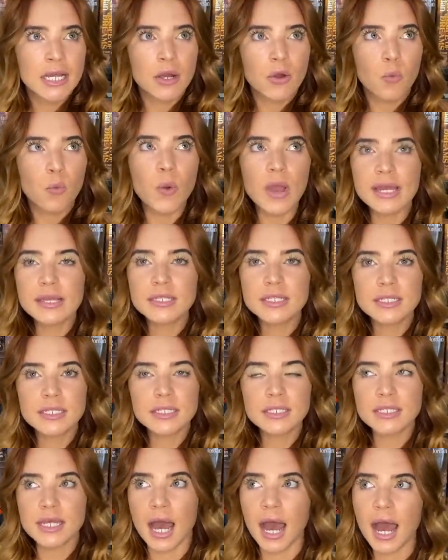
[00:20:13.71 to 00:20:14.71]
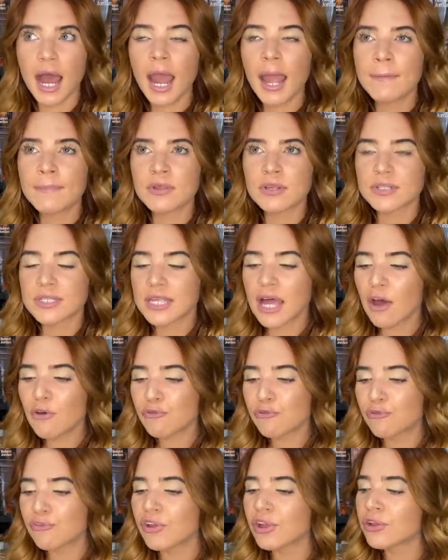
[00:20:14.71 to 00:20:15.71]
waste time. There's not
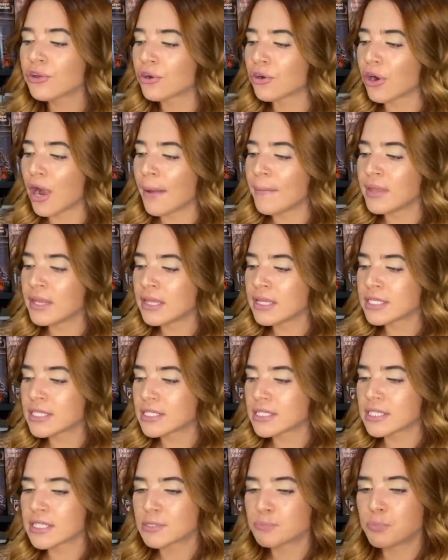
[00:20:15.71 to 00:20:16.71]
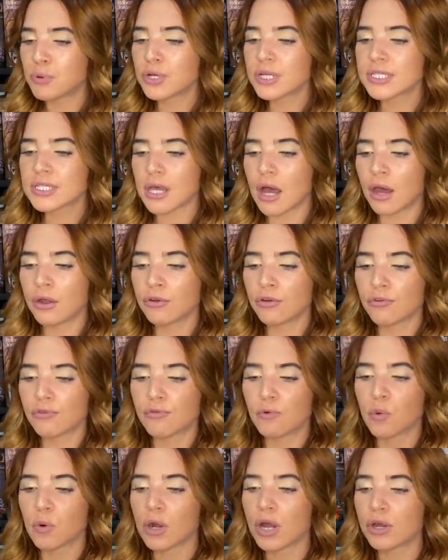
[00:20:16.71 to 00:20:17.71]
filler. I mean, these this book is under
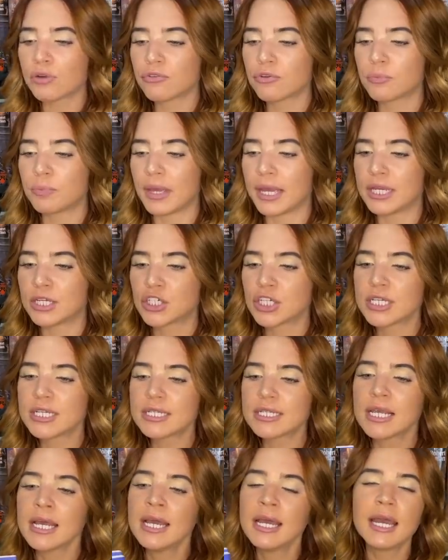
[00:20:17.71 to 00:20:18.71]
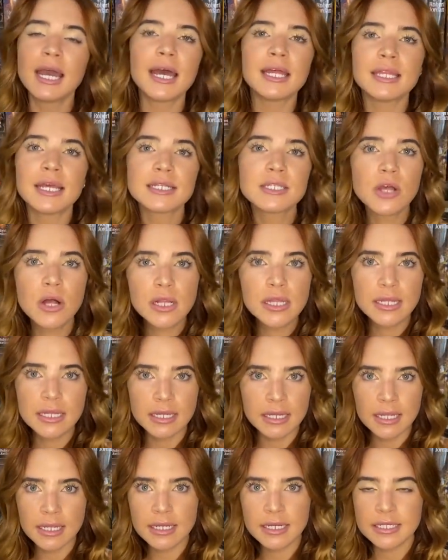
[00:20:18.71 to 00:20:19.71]
400 pages, and that's all it
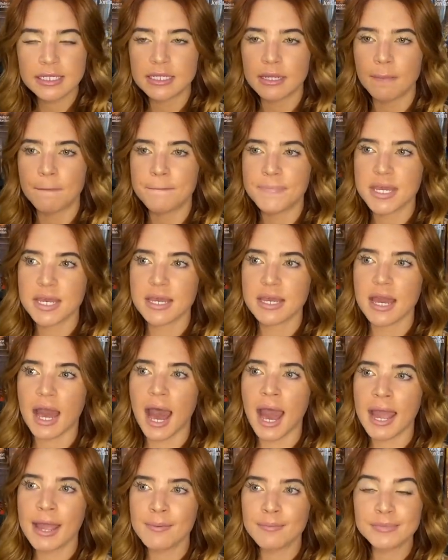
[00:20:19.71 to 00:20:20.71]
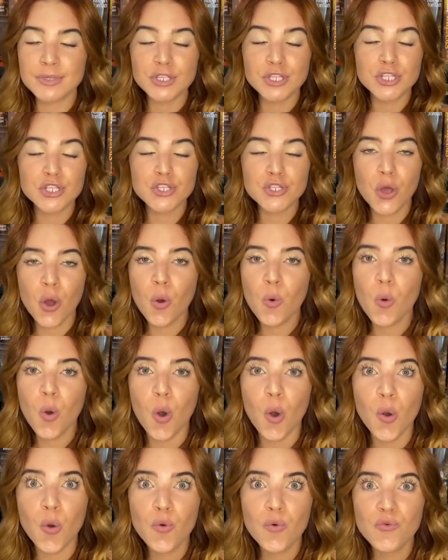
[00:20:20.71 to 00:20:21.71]
needed to be. I am so
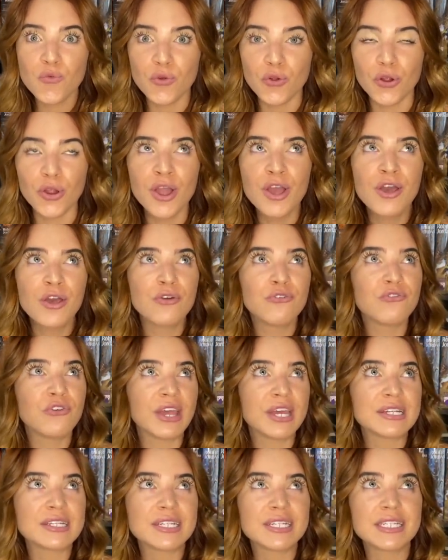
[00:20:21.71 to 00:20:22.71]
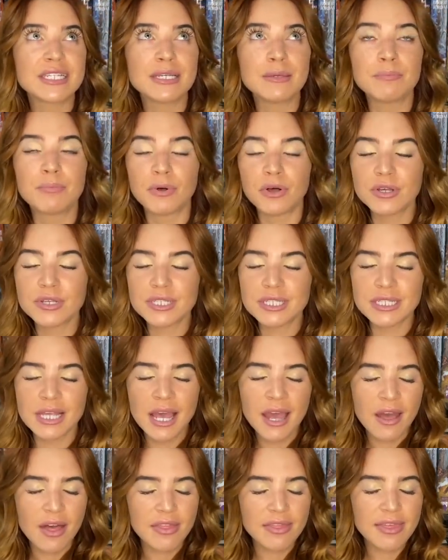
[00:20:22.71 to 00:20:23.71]
over fantasy books
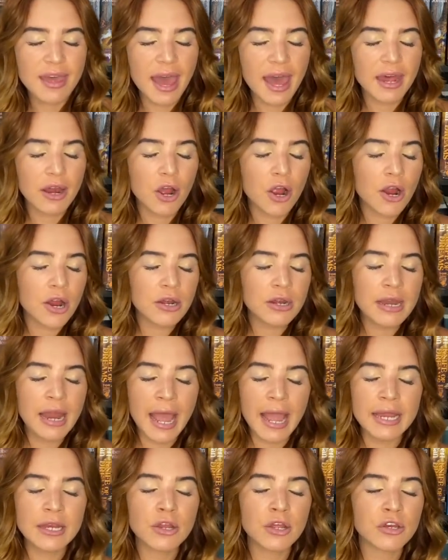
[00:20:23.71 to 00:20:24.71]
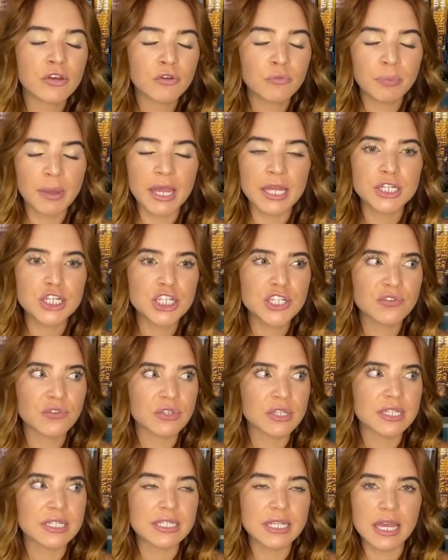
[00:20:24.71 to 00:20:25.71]
that are 900 pages for
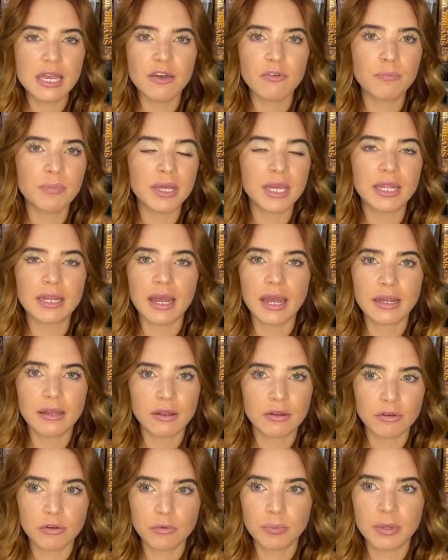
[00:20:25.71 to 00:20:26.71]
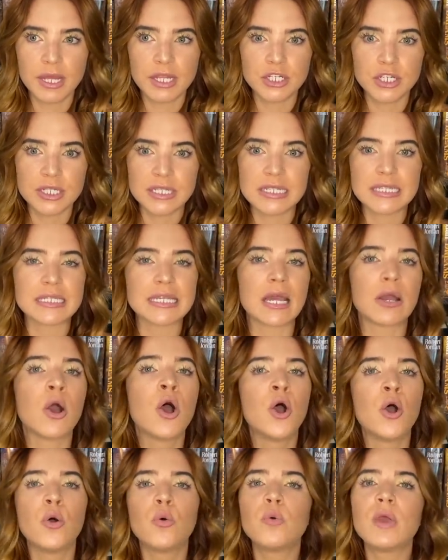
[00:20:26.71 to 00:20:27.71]
the sake of being 900 pages. It's like
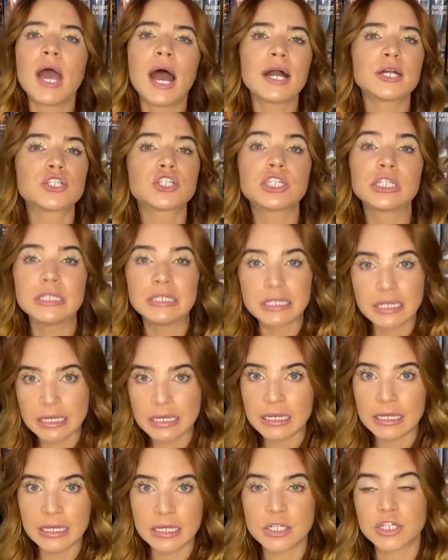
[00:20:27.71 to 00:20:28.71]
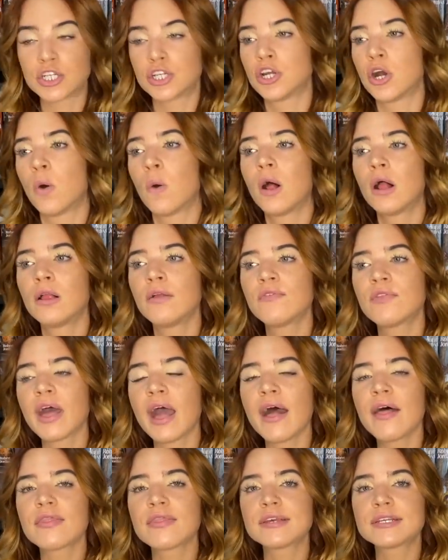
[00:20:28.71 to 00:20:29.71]
we actually didn't need to know all of
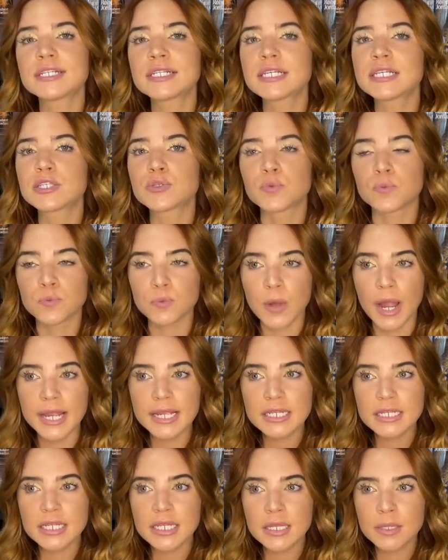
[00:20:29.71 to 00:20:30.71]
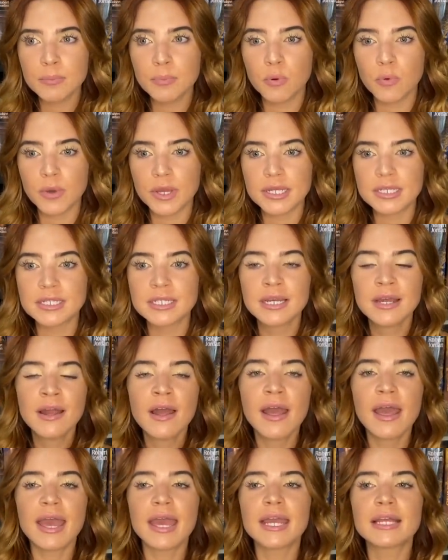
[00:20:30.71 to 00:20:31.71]
that. This gets right to the point.
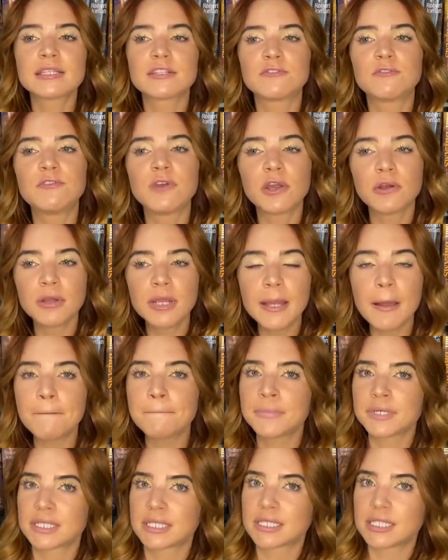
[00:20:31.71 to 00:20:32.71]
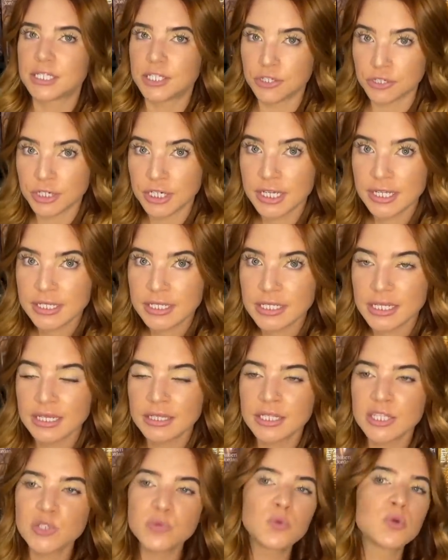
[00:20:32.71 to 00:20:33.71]
It's very mysterious in
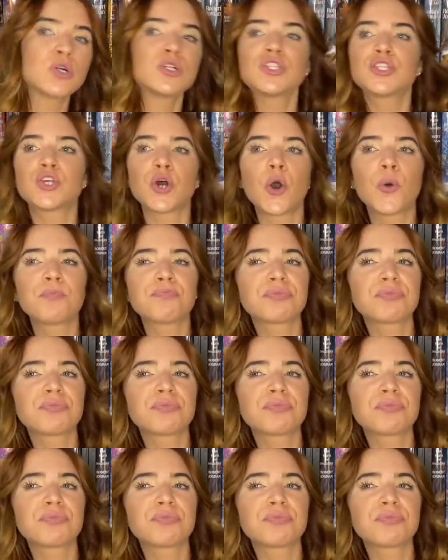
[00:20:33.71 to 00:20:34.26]
this world. So